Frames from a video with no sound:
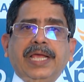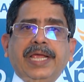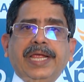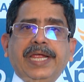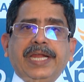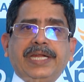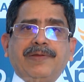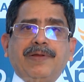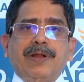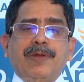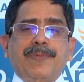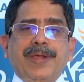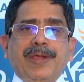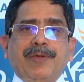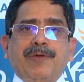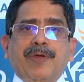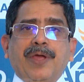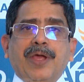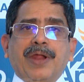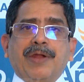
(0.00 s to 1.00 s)
it will be
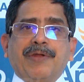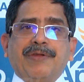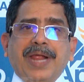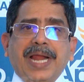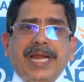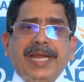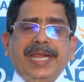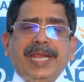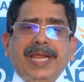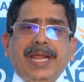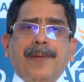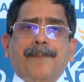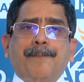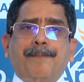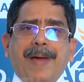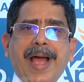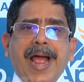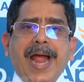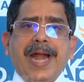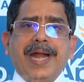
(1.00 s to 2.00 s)
really
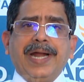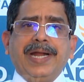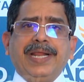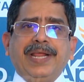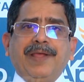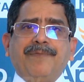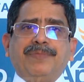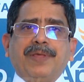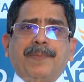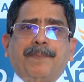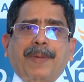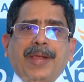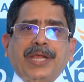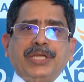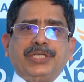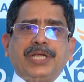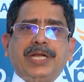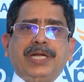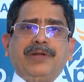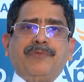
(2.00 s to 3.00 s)
bad if the
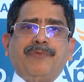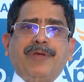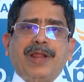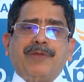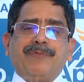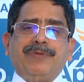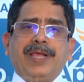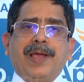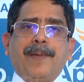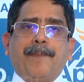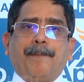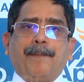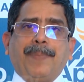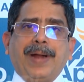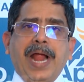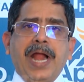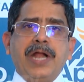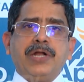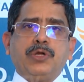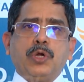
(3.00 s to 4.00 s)
patient where we have
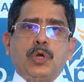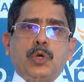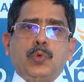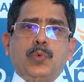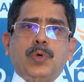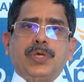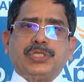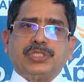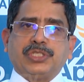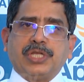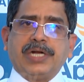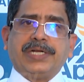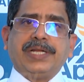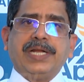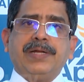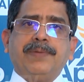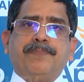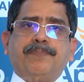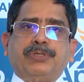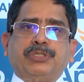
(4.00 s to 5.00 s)
planned to do a
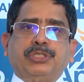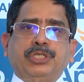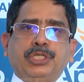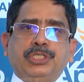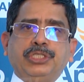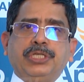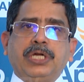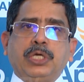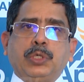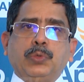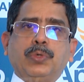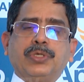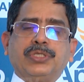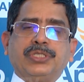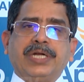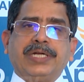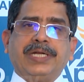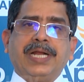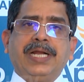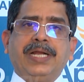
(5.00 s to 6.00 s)
certain procedure to a
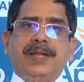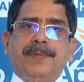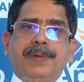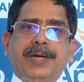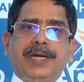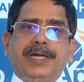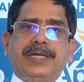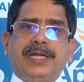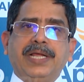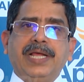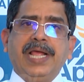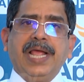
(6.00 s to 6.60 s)
certain limit